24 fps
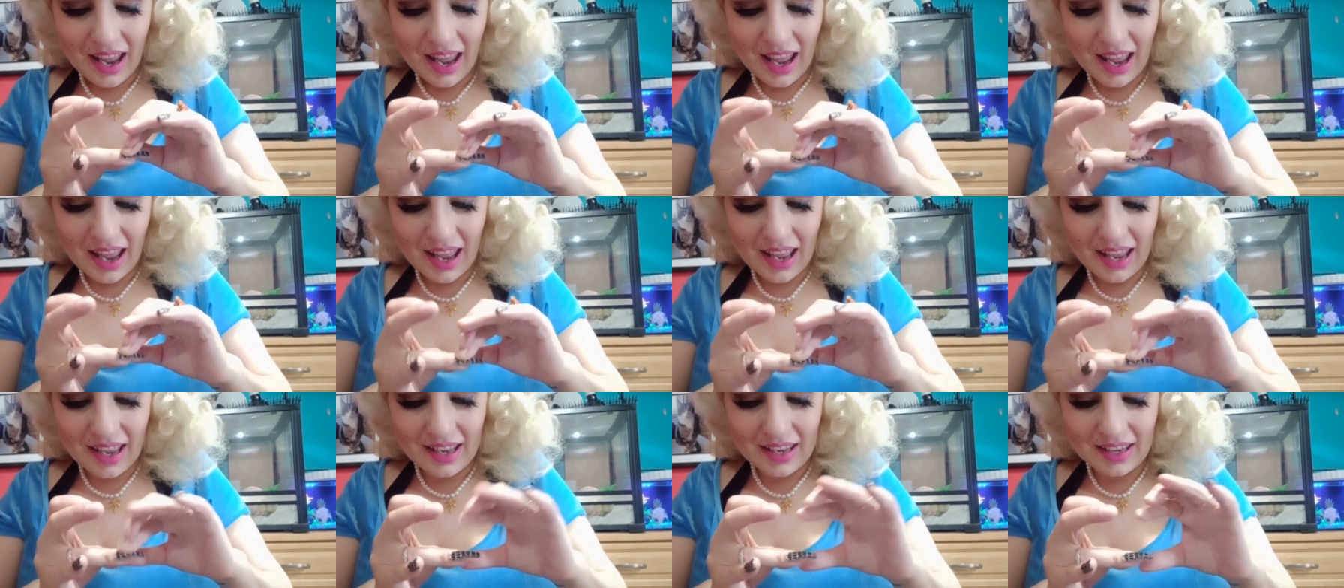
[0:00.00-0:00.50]

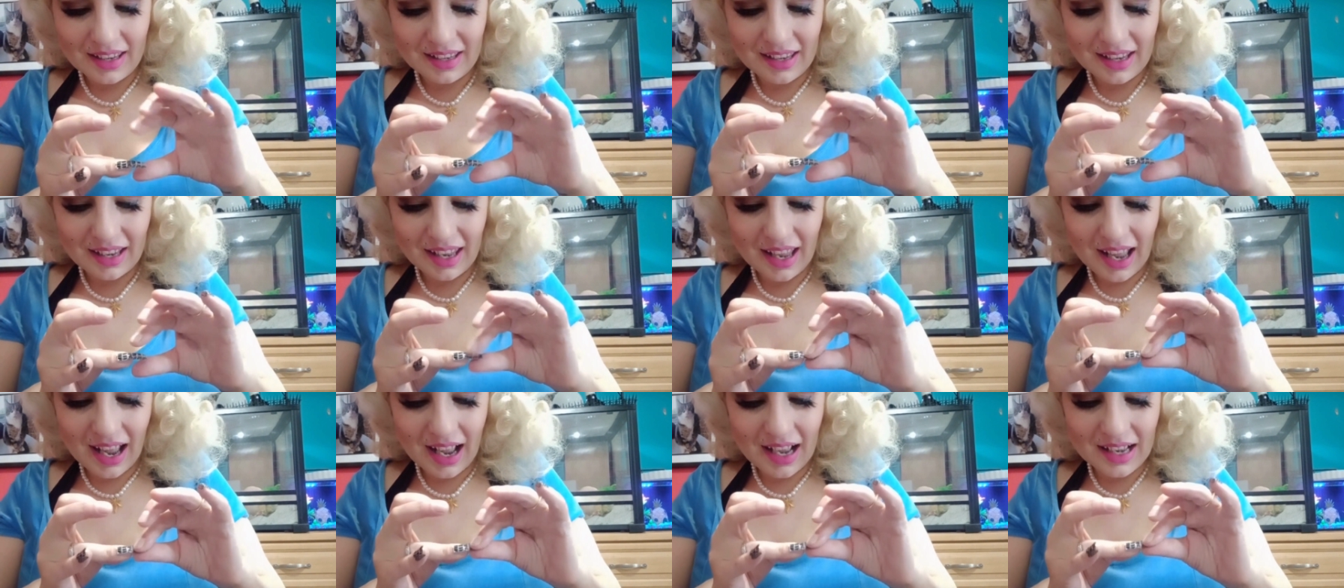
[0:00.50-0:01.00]
and the
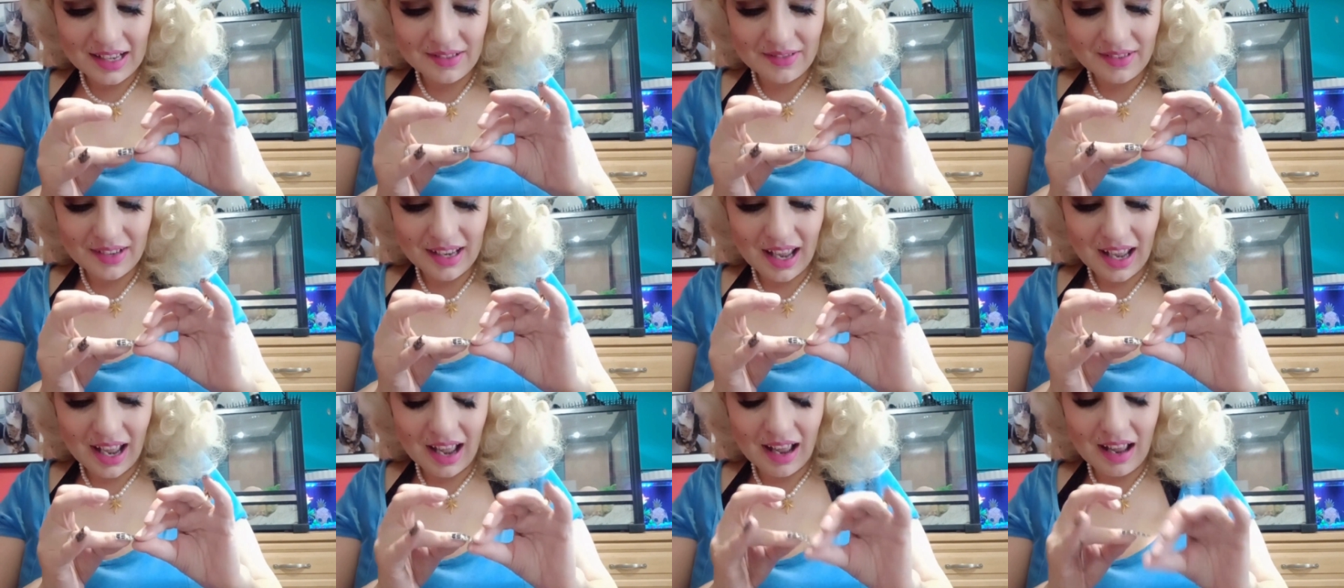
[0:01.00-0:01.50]
cats
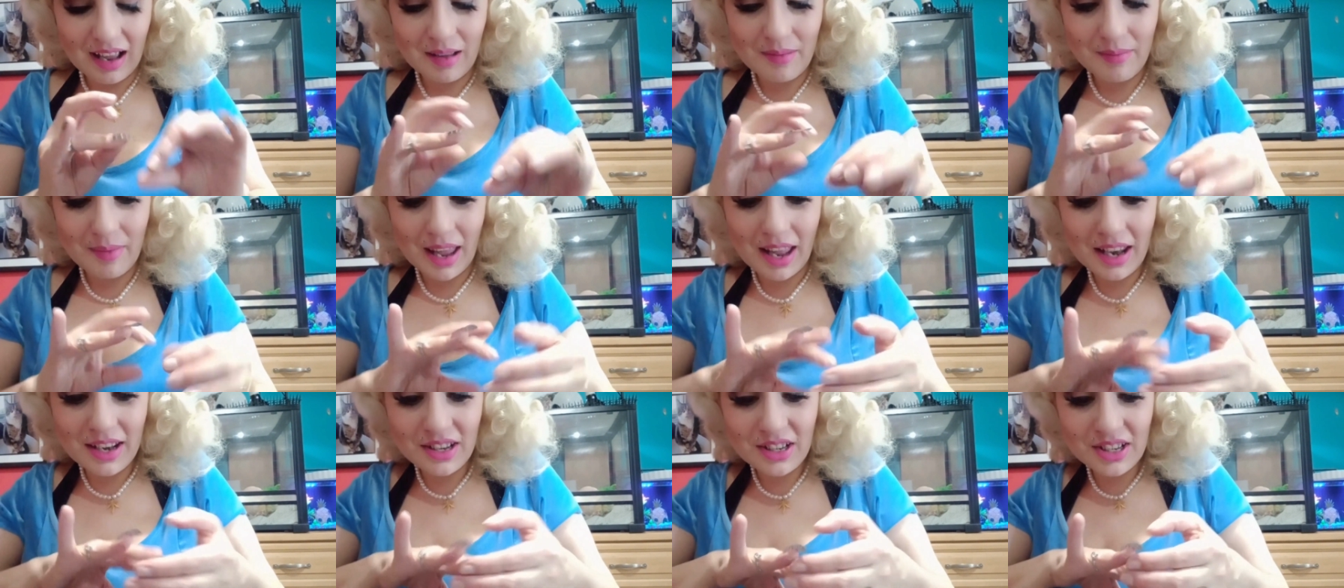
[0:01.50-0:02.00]
would come,
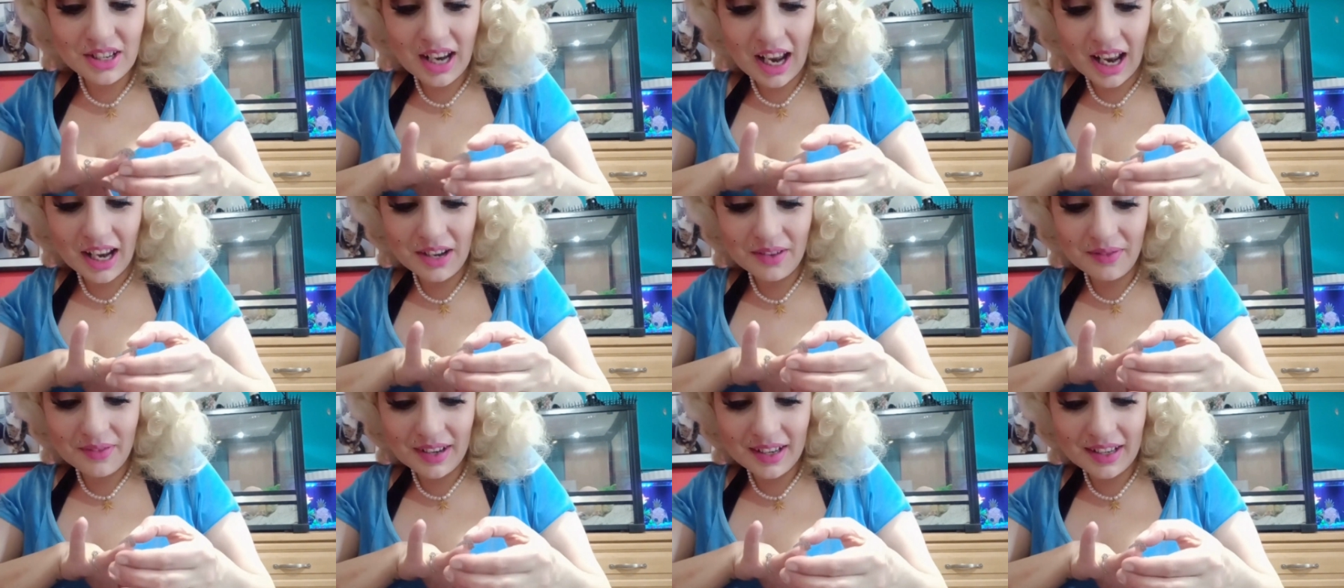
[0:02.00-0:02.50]
and
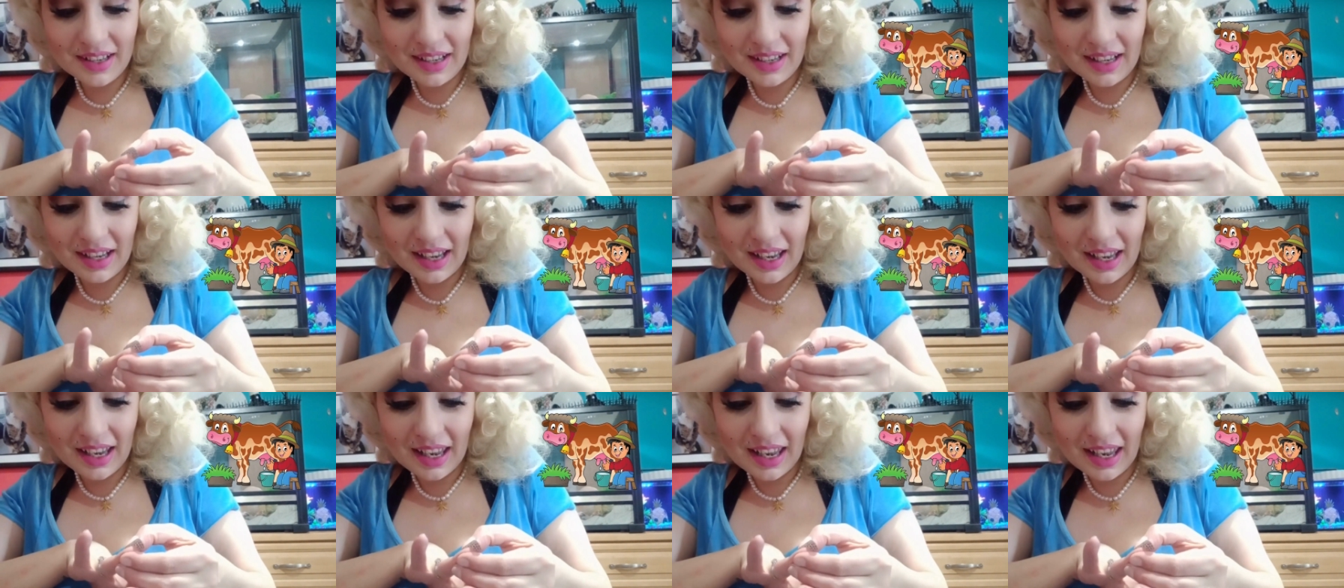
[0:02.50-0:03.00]

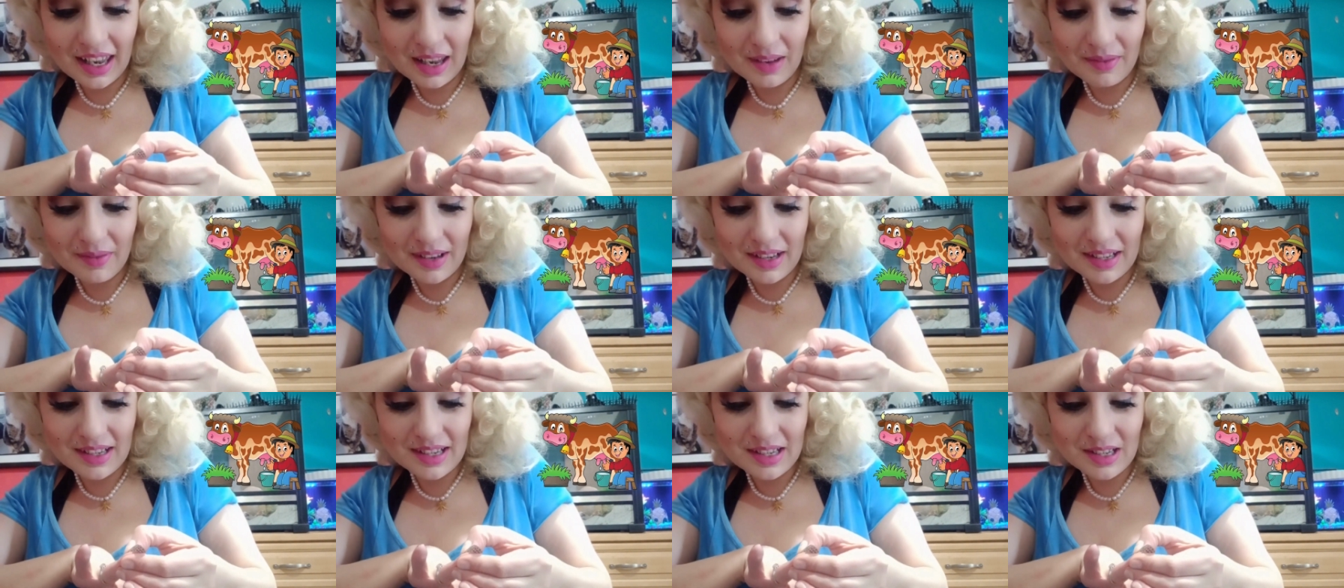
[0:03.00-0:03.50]
genuinely he
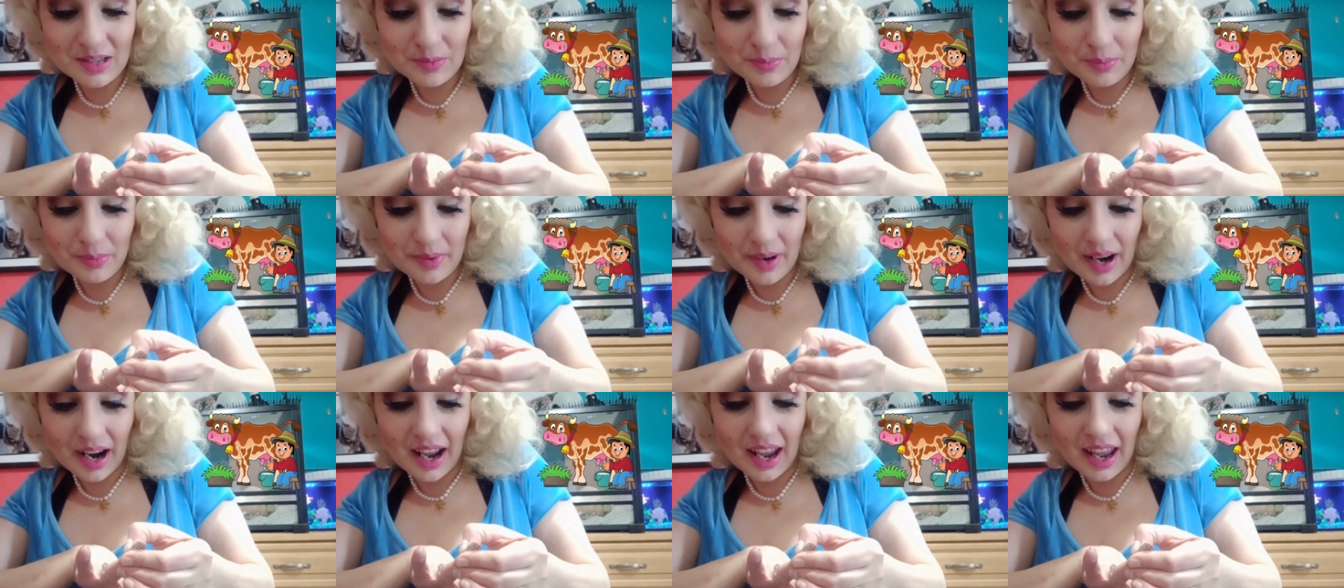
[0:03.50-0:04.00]
would
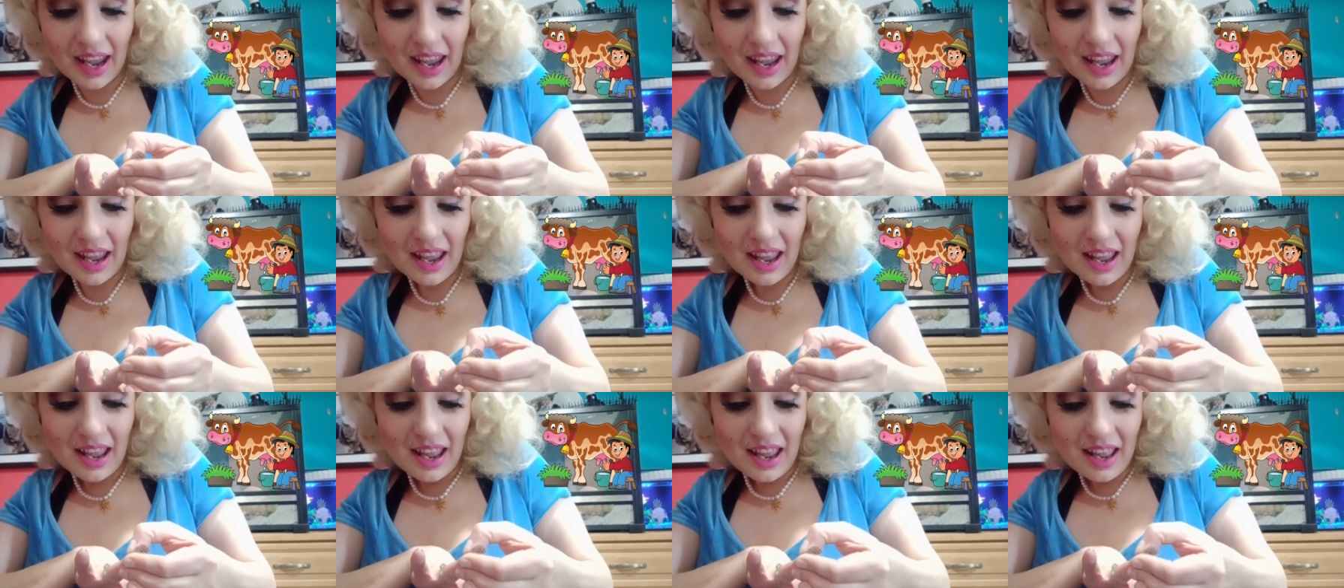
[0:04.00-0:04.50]
spray
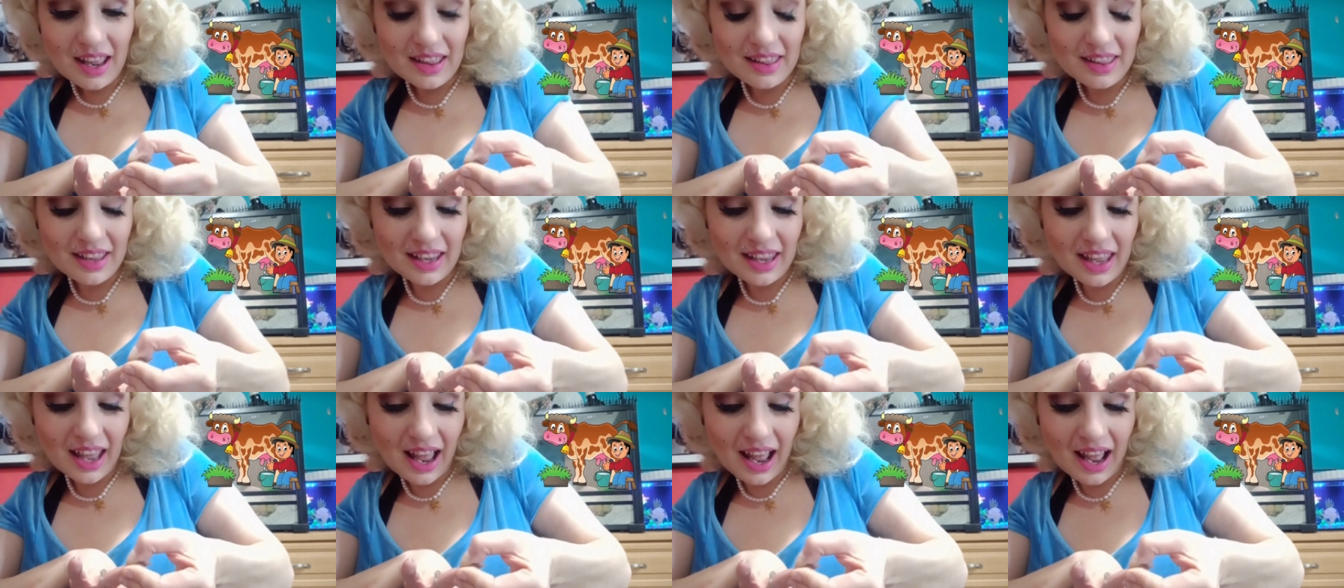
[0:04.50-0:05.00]
the
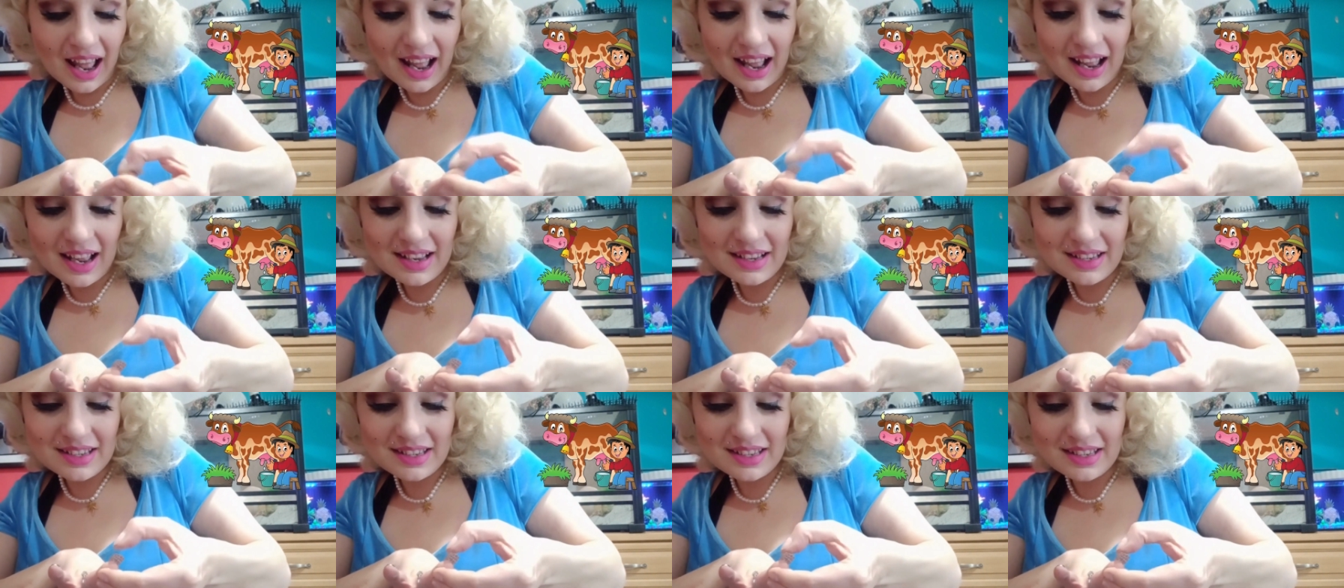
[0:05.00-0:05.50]

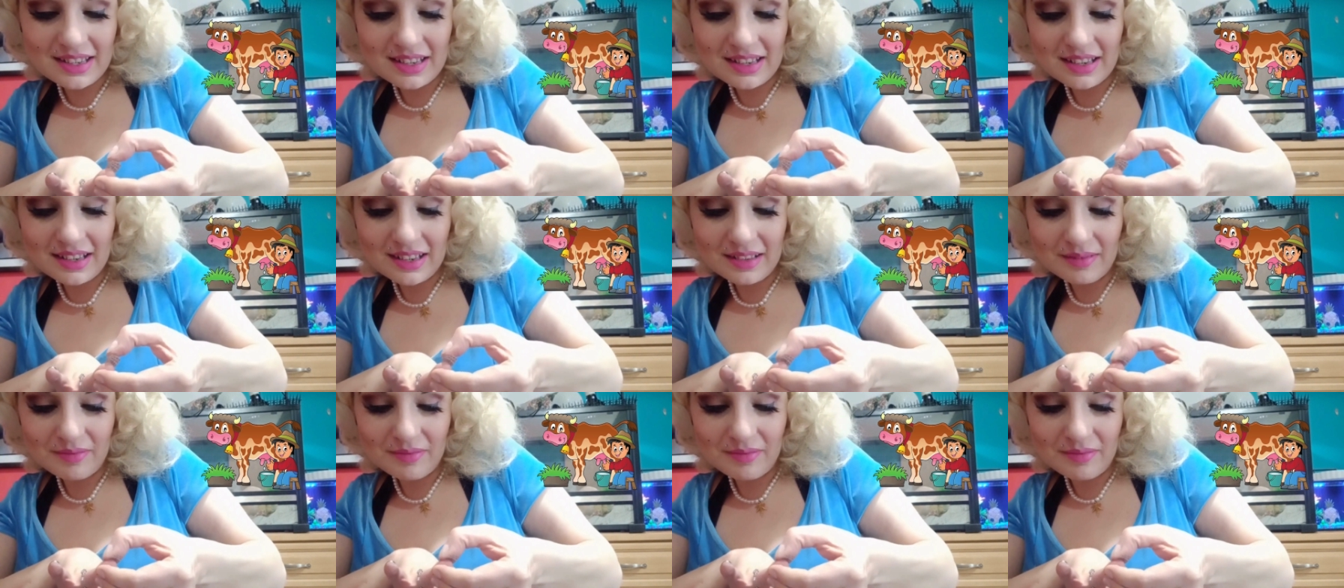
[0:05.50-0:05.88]
cats,